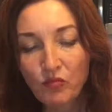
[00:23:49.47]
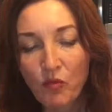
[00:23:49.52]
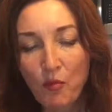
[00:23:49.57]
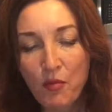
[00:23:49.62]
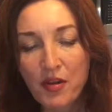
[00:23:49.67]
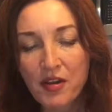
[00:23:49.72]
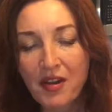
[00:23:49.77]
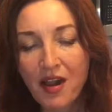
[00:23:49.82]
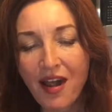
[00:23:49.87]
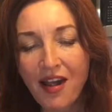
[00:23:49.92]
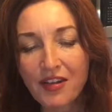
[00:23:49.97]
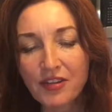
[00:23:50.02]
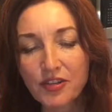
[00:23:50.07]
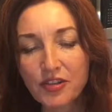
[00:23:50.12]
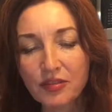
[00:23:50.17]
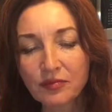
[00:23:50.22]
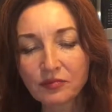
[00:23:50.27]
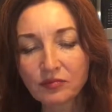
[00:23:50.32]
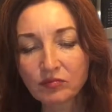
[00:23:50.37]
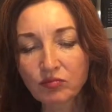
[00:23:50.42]

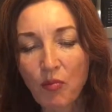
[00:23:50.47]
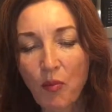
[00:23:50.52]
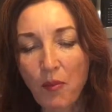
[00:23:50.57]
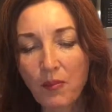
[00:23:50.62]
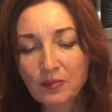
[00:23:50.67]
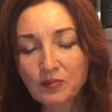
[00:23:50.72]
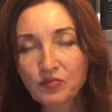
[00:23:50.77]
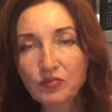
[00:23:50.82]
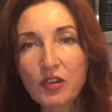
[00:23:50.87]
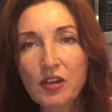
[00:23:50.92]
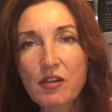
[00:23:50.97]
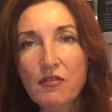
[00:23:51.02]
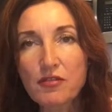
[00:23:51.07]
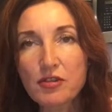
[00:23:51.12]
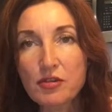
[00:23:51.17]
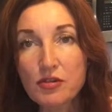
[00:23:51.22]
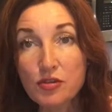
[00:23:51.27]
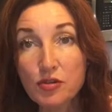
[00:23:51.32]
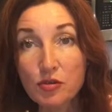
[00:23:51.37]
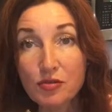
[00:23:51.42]
pecans, and
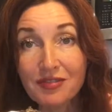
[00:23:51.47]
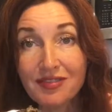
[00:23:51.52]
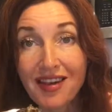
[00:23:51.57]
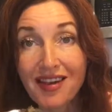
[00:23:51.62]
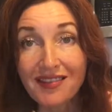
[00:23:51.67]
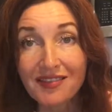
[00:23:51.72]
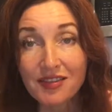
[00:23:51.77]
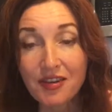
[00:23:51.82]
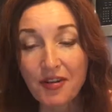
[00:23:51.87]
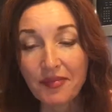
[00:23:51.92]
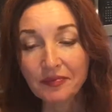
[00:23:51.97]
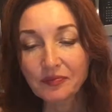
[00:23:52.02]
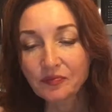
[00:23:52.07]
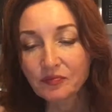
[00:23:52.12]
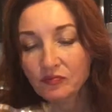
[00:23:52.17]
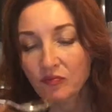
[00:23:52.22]
everything's so tender.